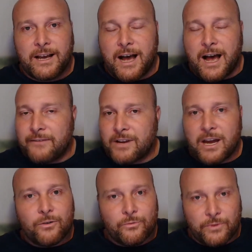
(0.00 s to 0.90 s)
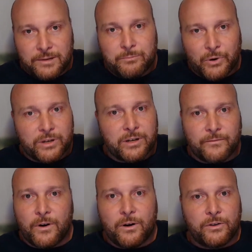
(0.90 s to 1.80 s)
I've got to rebook a
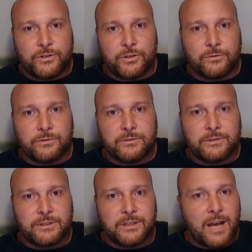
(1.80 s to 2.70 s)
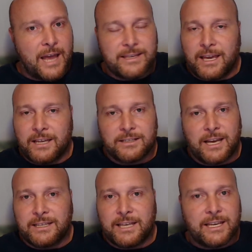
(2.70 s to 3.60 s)
photo shoot. I can't
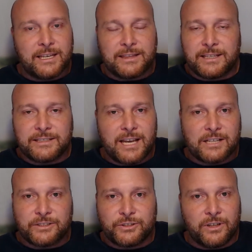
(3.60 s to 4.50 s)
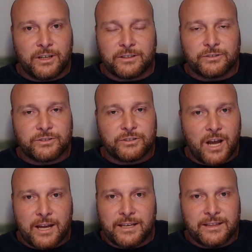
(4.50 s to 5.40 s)
get this house
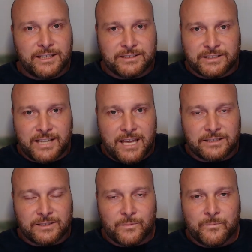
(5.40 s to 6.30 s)
shot in this state.